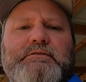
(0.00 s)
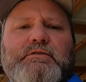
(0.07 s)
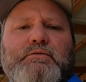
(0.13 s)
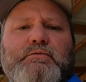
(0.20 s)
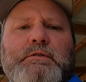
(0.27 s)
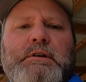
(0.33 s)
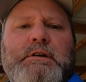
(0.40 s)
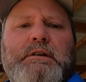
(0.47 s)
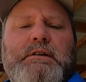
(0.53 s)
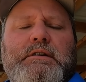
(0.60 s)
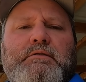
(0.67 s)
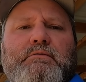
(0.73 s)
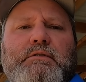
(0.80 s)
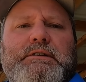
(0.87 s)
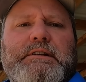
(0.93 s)
So
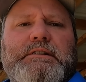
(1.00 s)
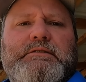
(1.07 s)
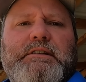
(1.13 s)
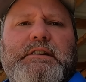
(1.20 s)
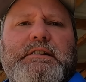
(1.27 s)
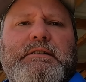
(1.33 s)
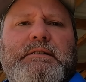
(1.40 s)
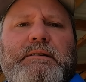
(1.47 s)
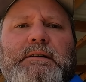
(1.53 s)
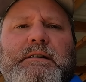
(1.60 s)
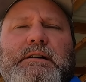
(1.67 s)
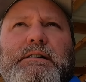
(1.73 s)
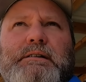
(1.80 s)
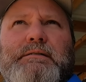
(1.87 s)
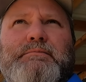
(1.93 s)
with that said,
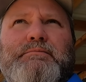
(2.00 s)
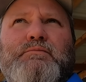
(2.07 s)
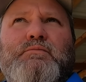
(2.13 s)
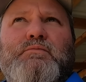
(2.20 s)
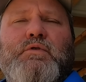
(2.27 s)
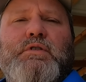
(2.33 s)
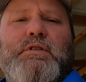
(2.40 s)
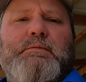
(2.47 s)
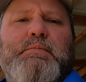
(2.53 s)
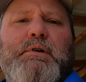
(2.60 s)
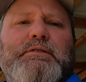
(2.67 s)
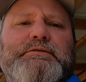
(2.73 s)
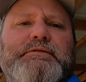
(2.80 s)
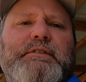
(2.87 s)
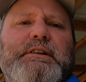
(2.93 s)
we're going to
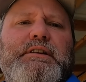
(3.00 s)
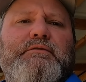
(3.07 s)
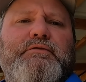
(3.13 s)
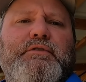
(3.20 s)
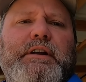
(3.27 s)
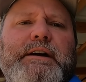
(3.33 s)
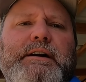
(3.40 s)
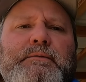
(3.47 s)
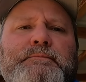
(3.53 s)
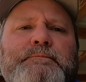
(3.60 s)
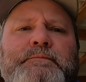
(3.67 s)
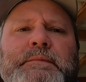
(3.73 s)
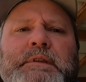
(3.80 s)
pause the video for now,